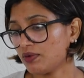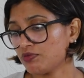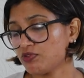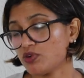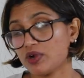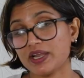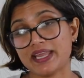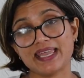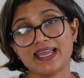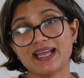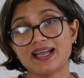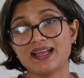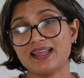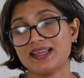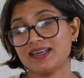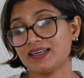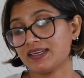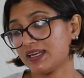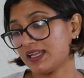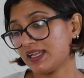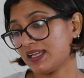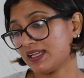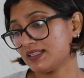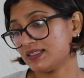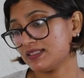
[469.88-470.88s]
For hair
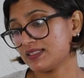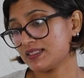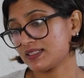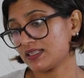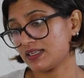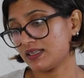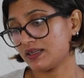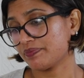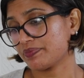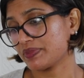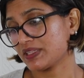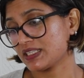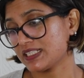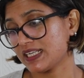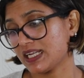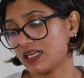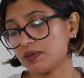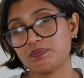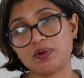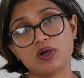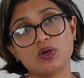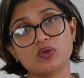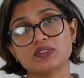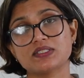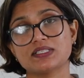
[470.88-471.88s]
and nails,
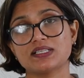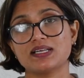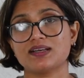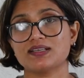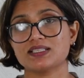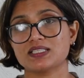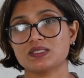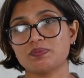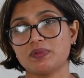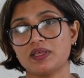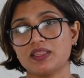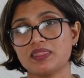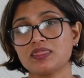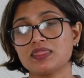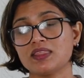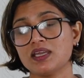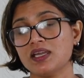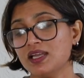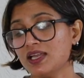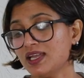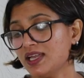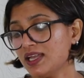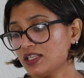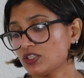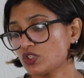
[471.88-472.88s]
£10 last month.
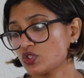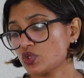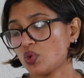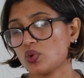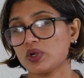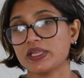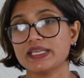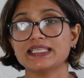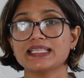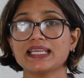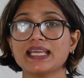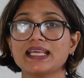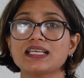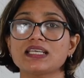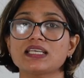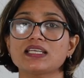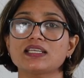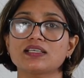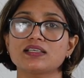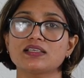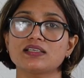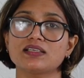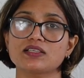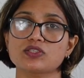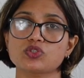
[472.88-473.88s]
So it can,
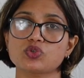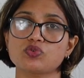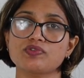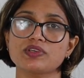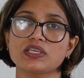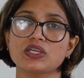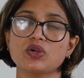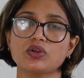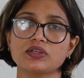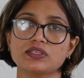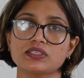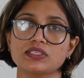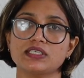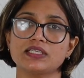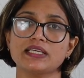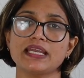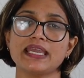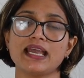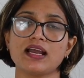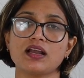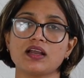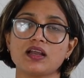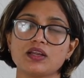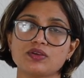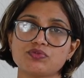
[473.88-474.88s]
so we got a
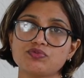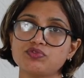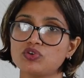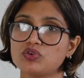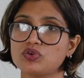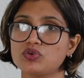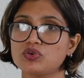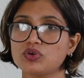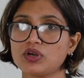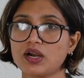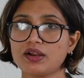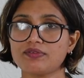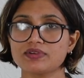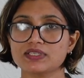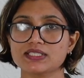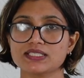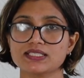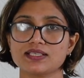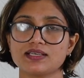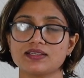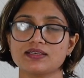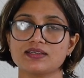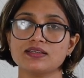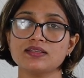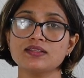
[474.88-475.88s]
haircut for our
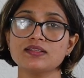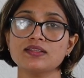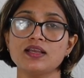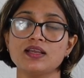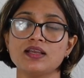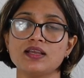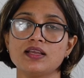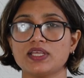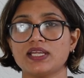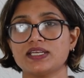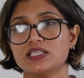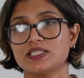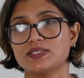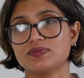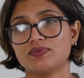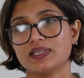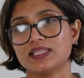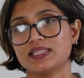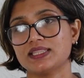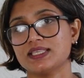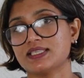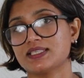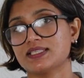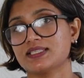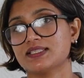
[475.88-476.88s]
son. So that is
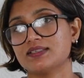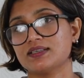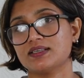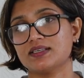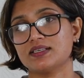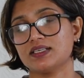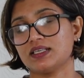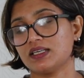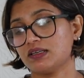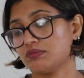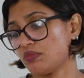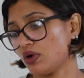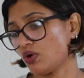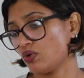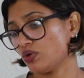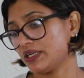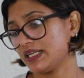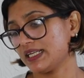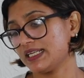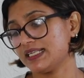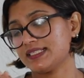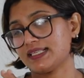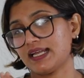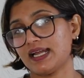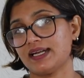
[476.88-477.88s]
why this amount
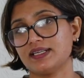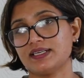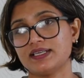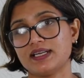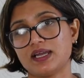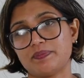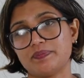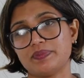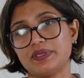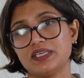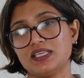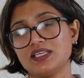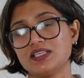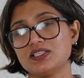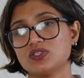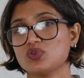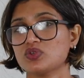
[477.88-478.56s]
is added up here.